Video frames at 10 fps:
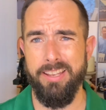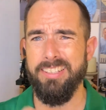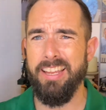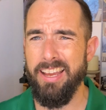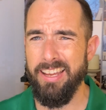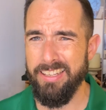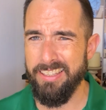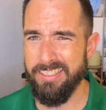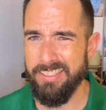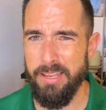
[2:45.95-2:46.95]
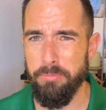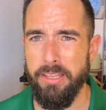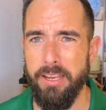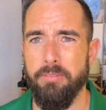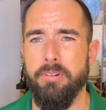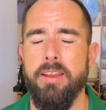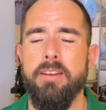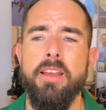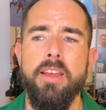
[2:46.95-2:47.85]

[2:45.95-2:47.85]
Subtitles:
It's kind of the same thing, right?